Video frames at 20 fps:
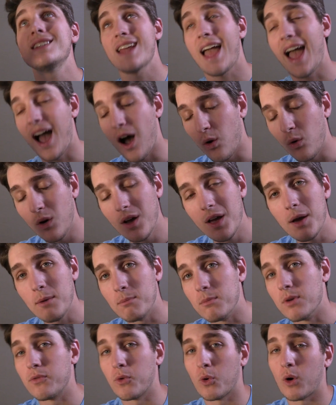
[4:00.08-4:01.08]
now
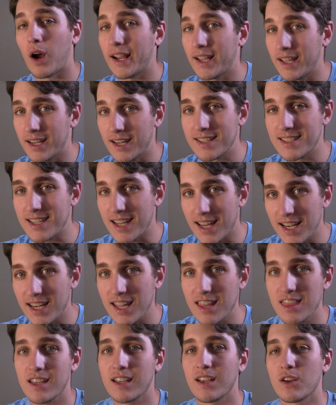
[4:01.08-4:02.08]
before I get into
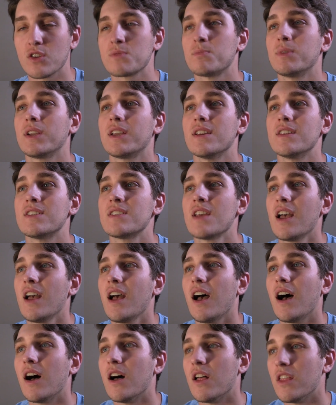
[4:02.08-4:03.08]
anything else, because
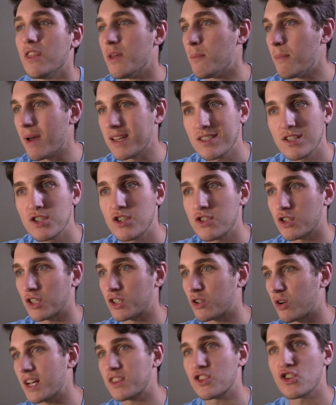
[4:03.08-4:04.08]
the messages are
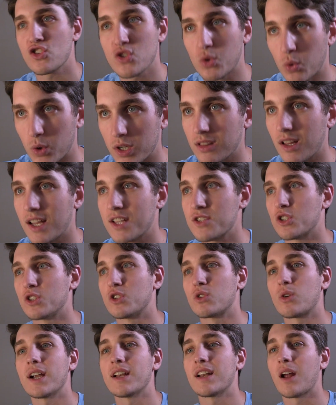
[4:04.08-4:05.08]
great, the storylines are
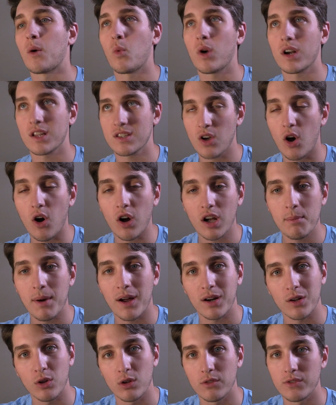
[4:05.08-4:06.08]
great, and I want to talk
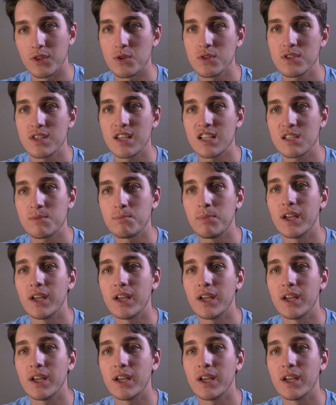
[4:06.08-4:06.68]
about all of those things.